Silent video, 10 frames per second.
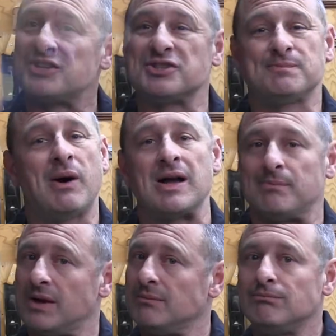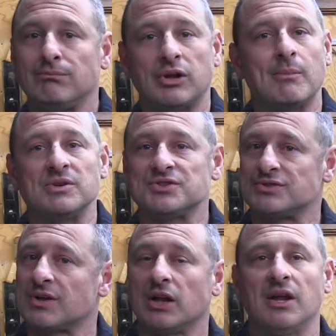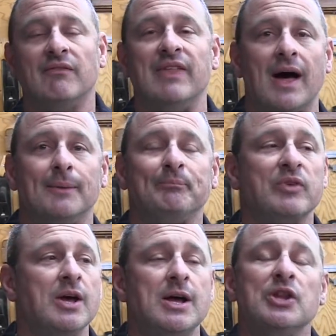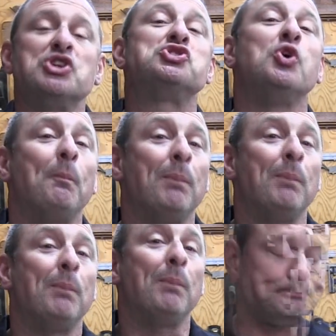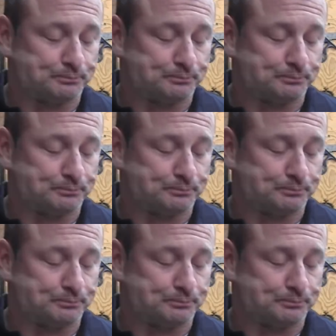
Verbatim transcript: such as pipe, and plumbers are going to love that. The shoe plate.